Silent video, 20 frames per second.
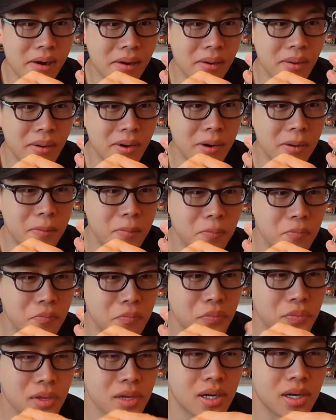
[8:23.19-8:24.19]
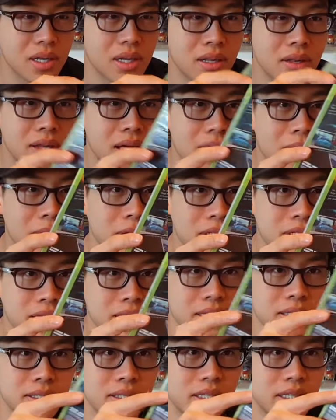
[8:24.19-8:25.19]
Well, not much I
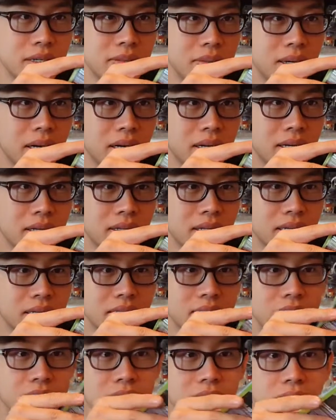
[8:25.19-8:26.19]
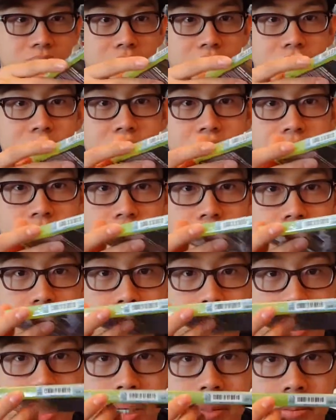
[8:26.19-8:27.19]
can say about it. Like I said, it's a
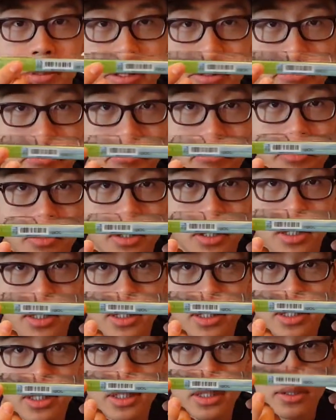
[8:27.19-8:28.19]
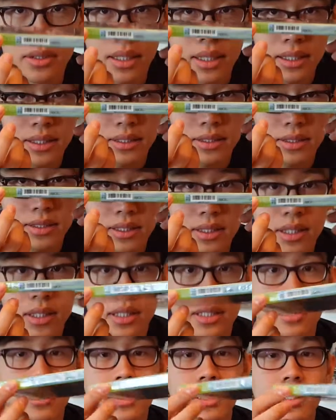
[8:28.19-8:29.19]
sealed copy. Still has the
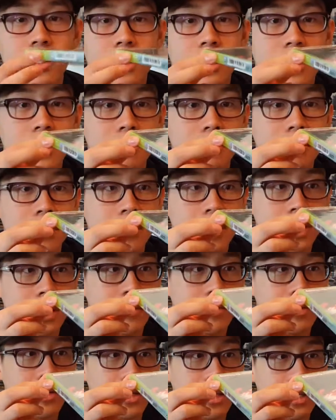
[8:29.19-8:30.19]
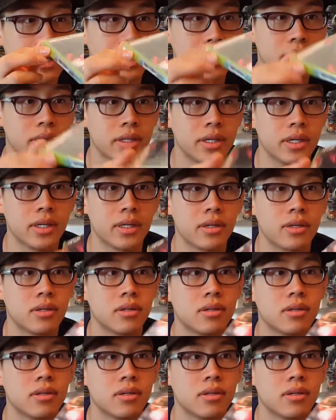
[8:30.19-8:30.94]
security label and everything on there.